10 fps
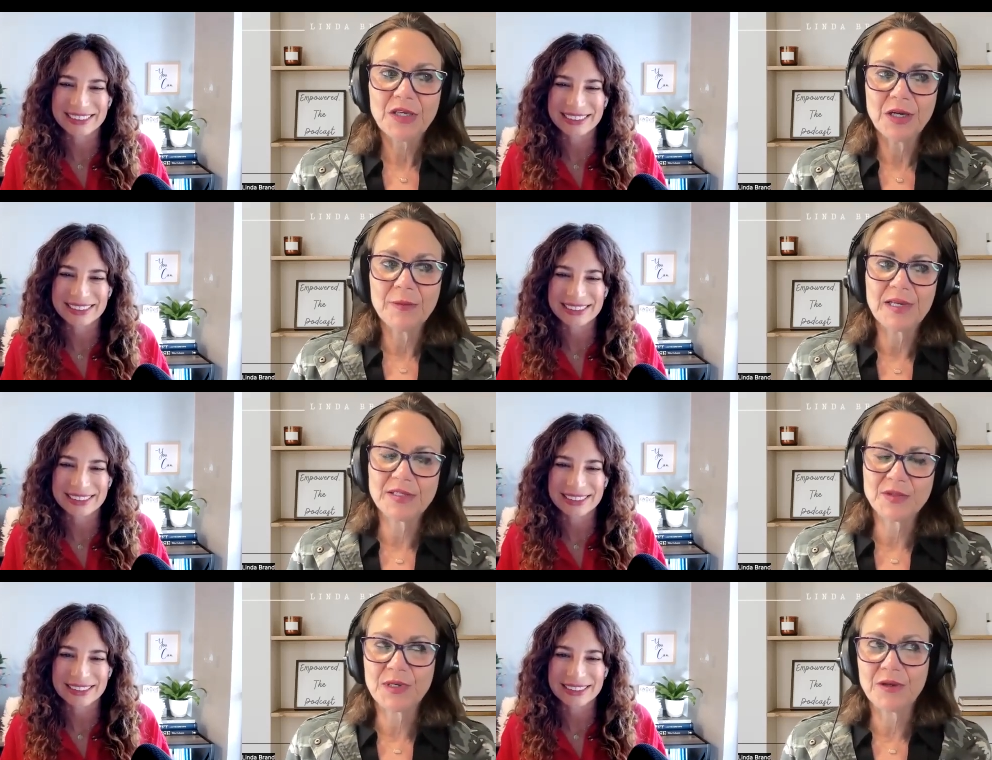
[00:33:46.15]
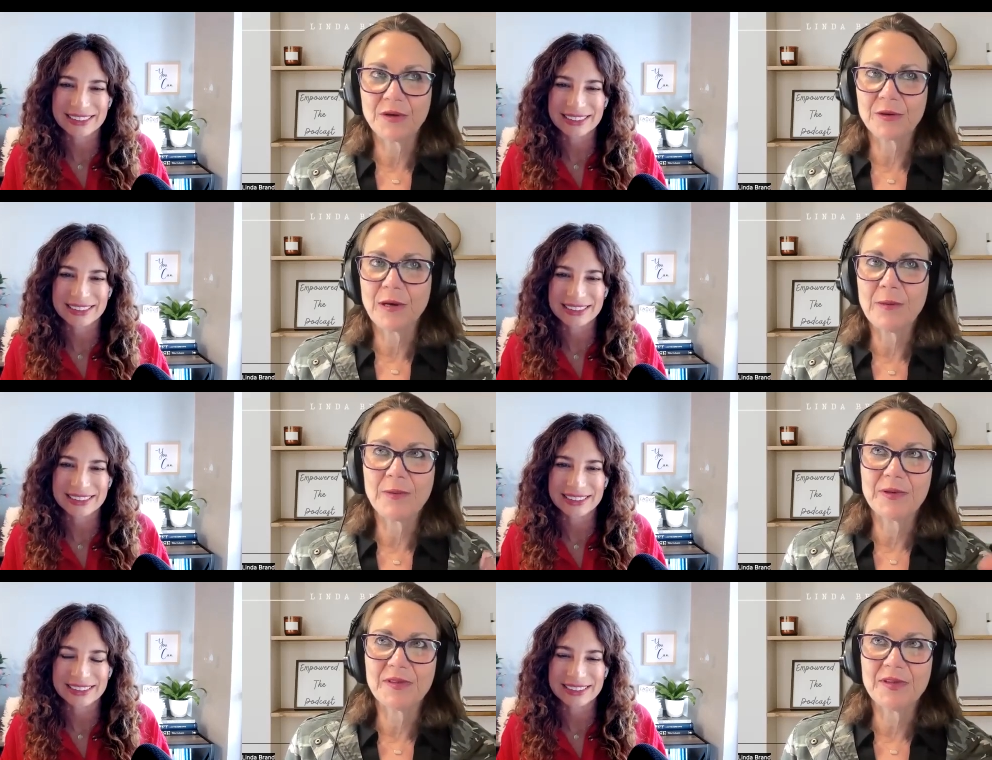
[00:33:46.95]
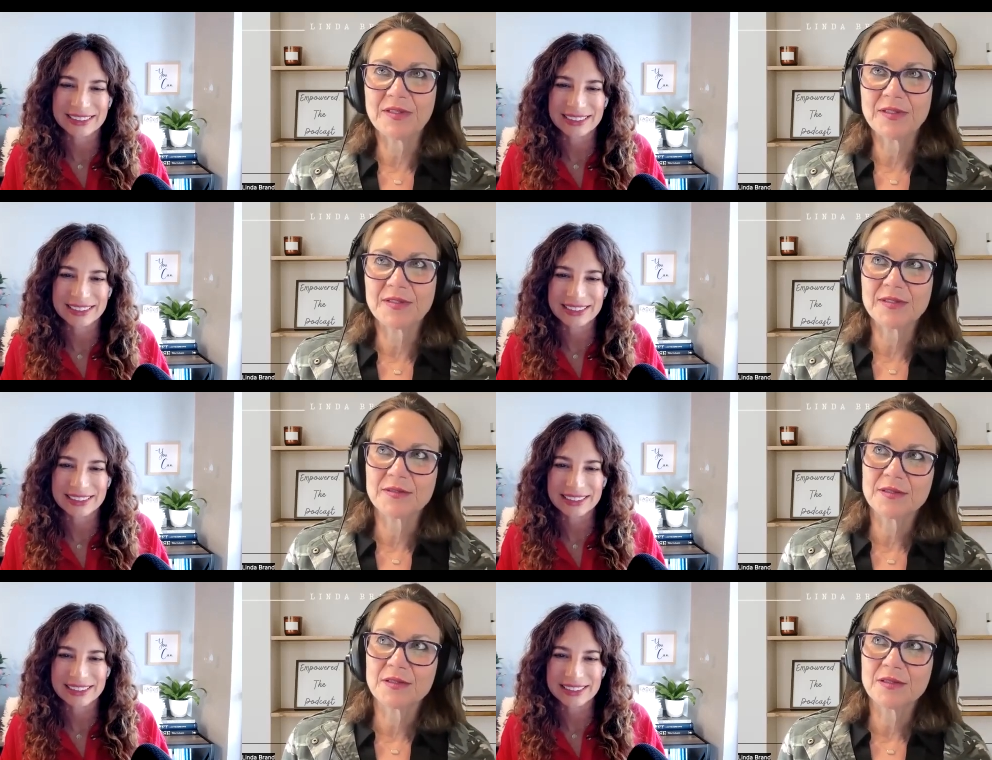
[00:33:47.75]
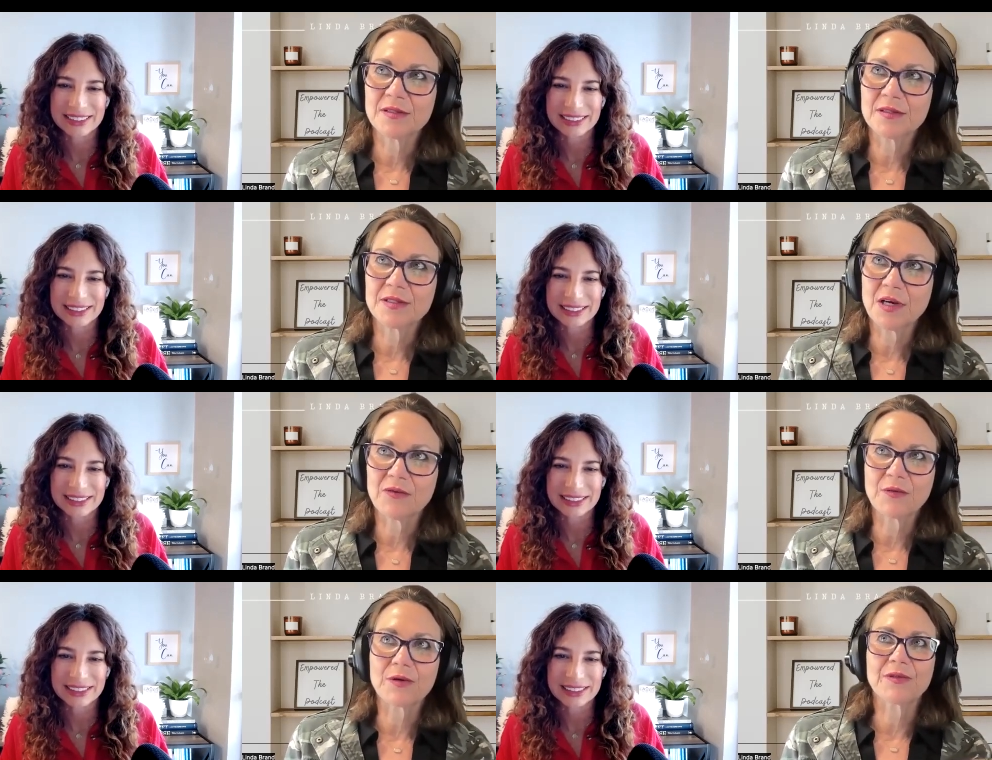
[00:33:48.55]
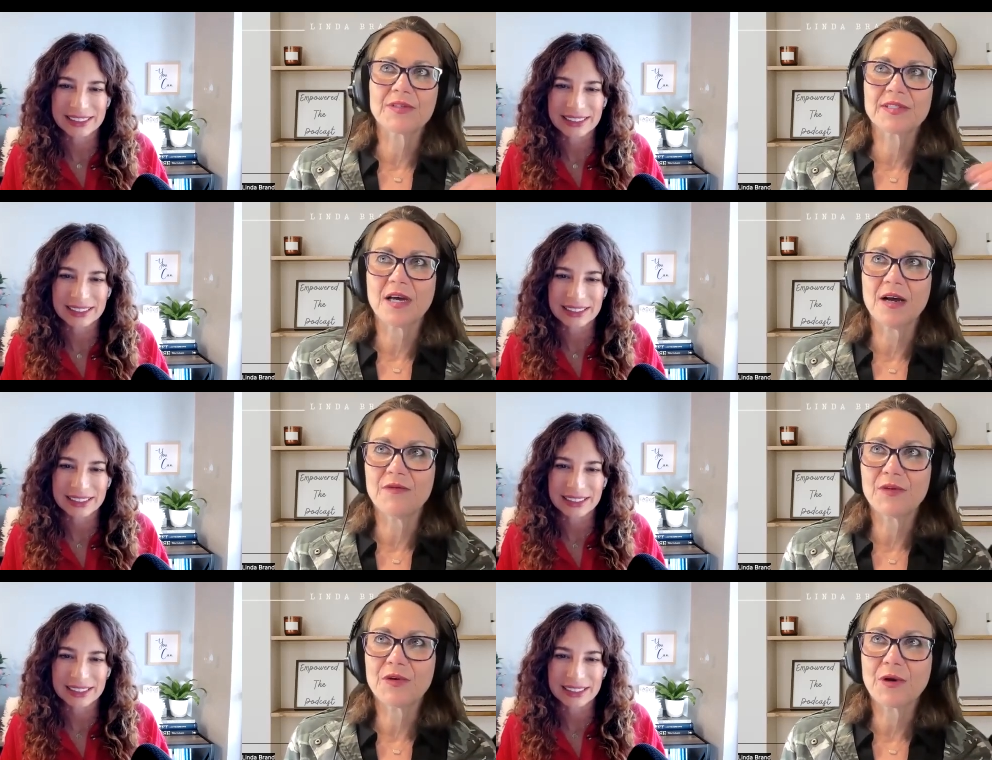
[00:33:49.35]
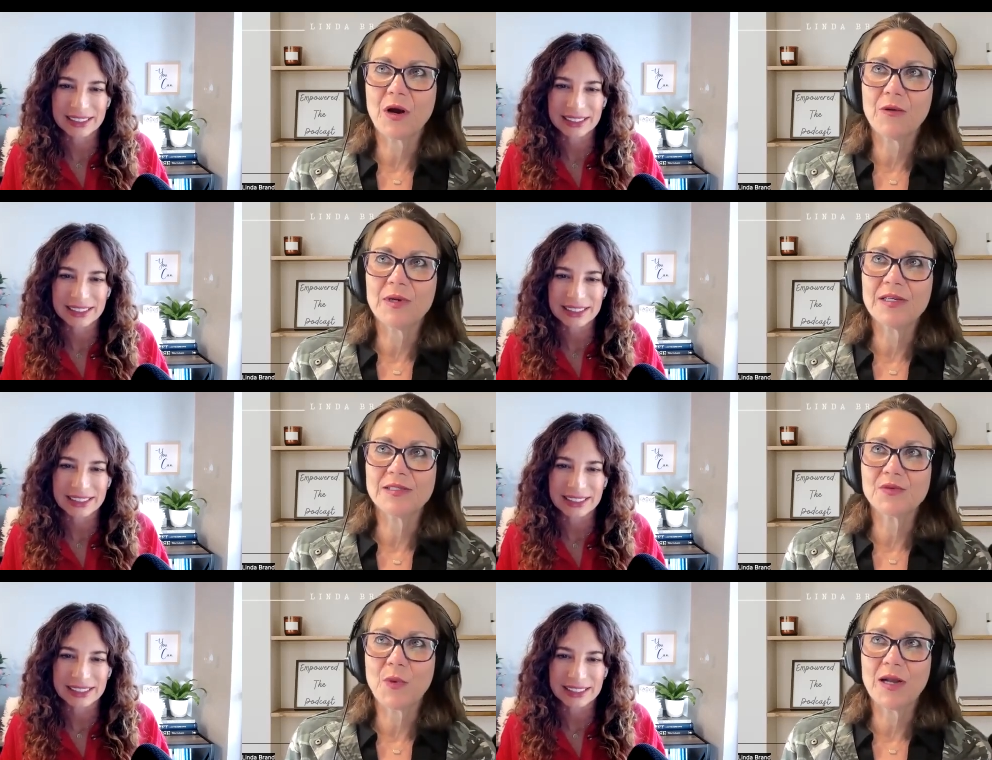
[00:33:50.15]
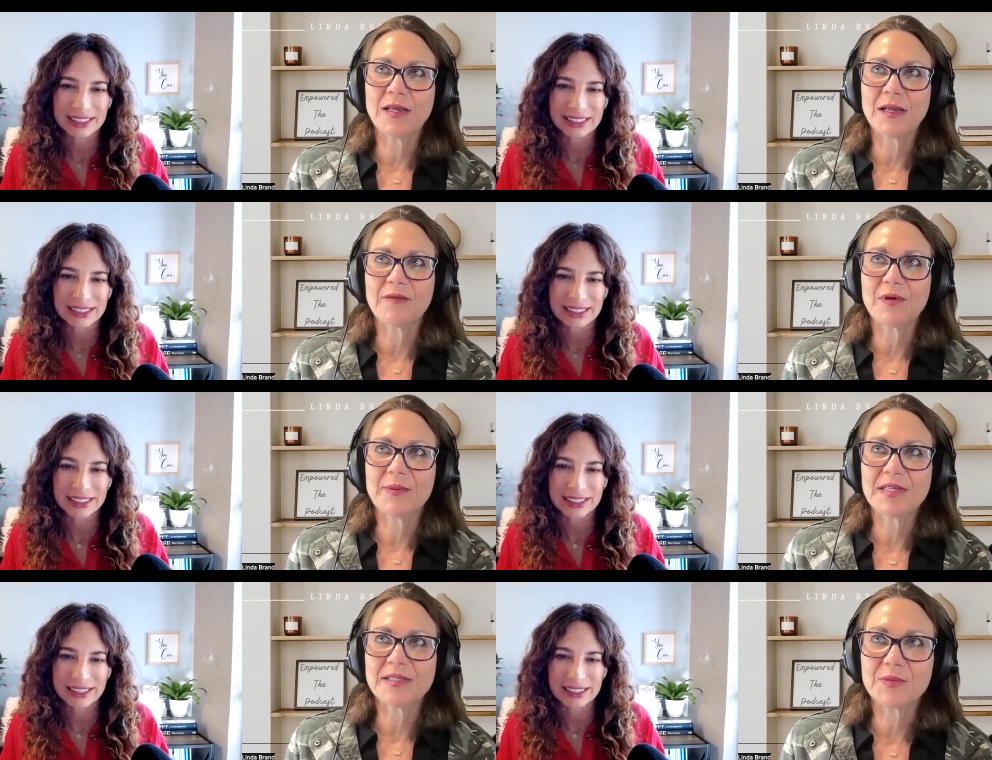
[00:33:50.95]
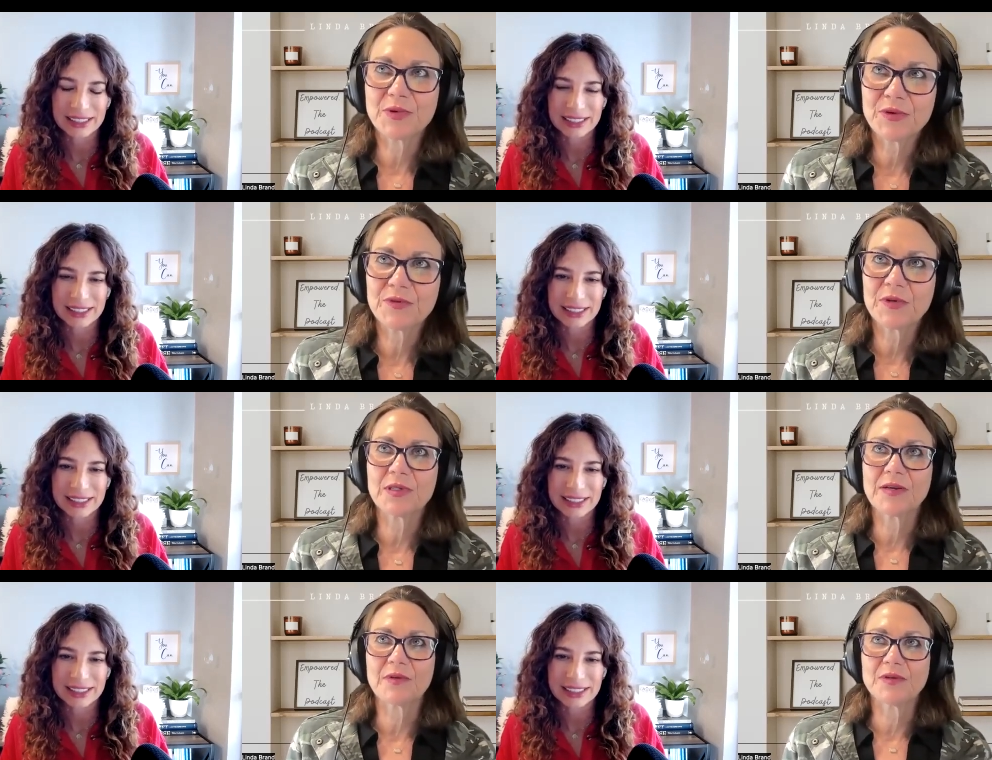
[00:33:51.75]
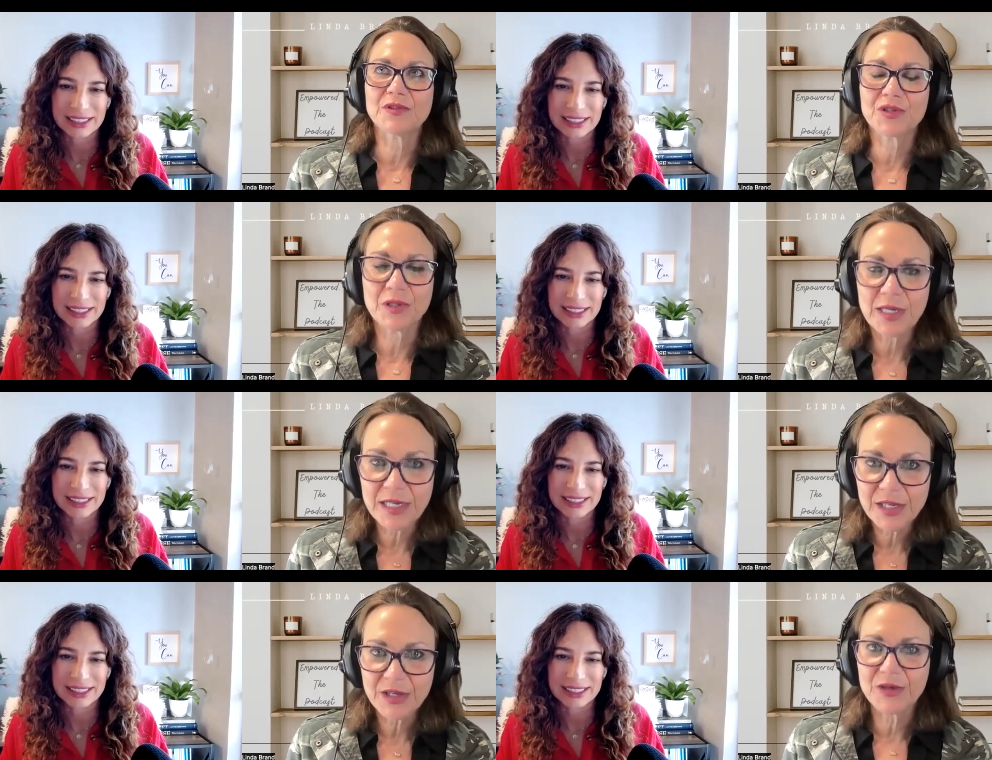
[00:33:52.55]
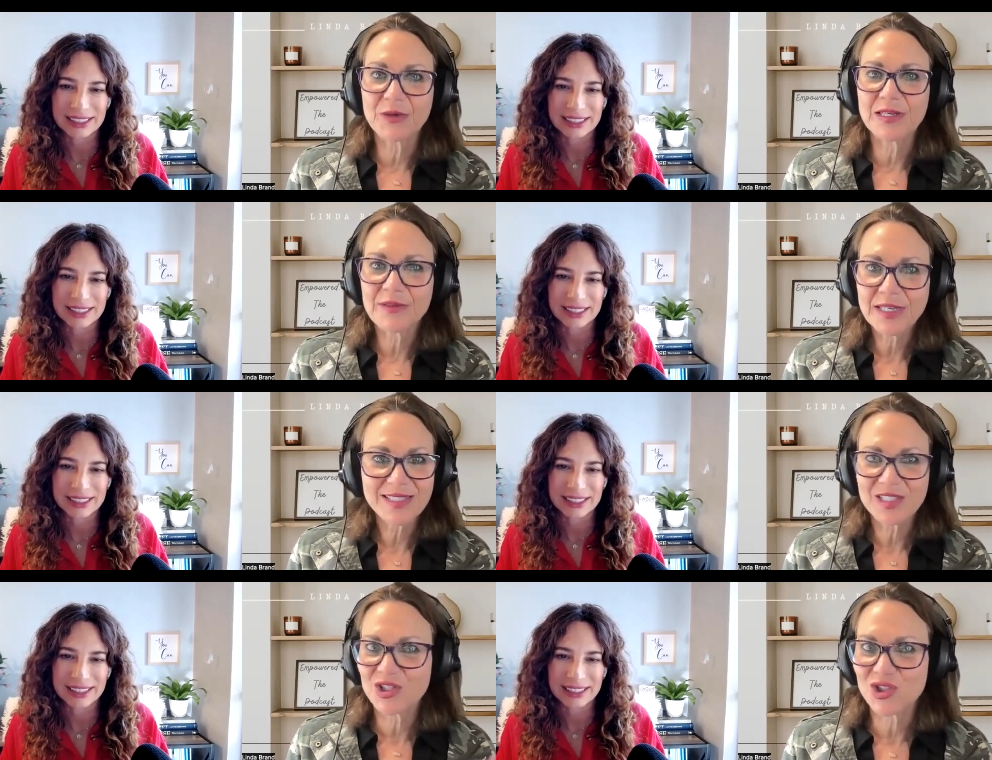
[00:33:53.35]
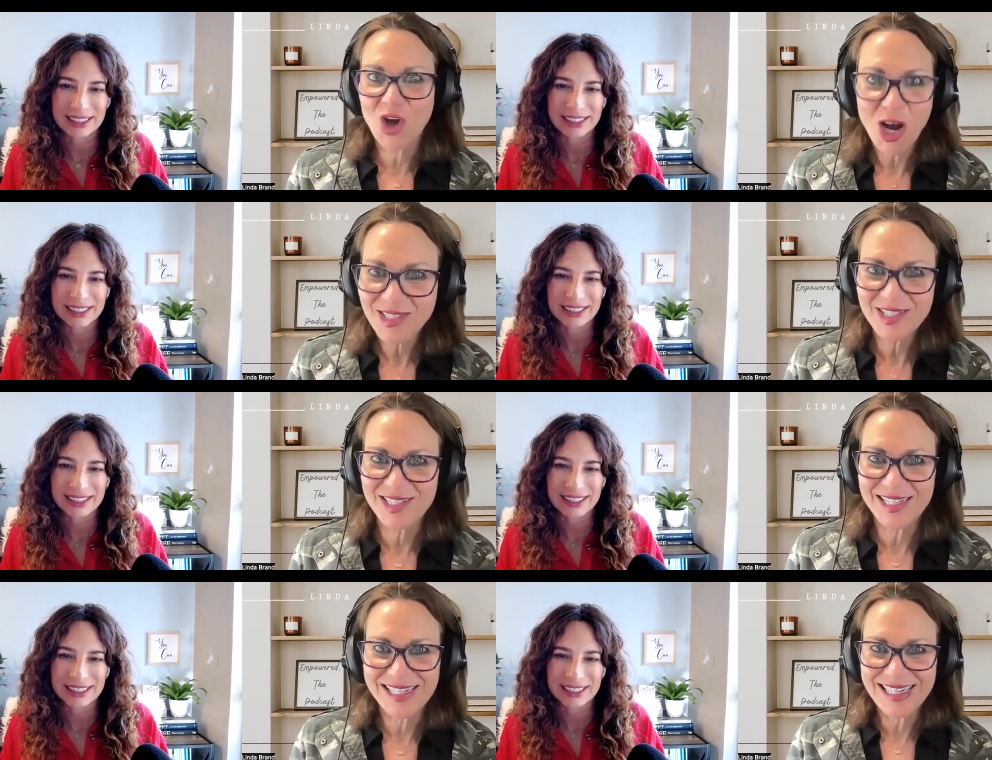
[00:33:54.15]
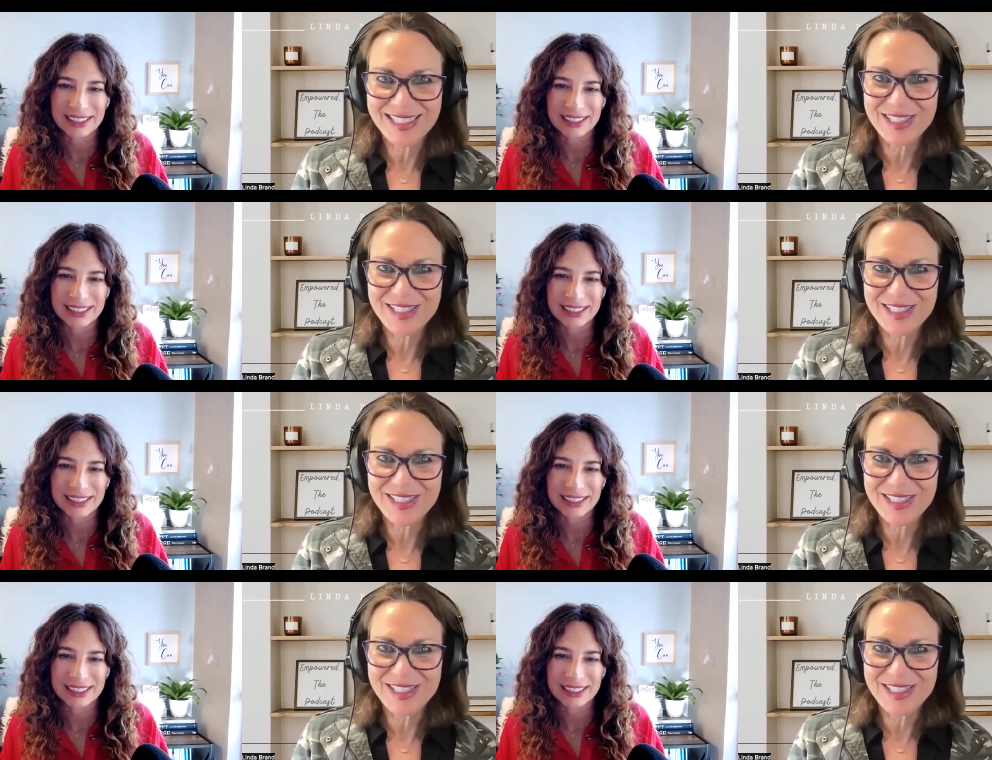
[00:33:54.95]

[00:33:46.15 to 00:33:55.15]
Speaker 1: you know, because when you grew up with this self-worth stuff, you're always wanting everybody's approval and everyone should like you and that's exhausting.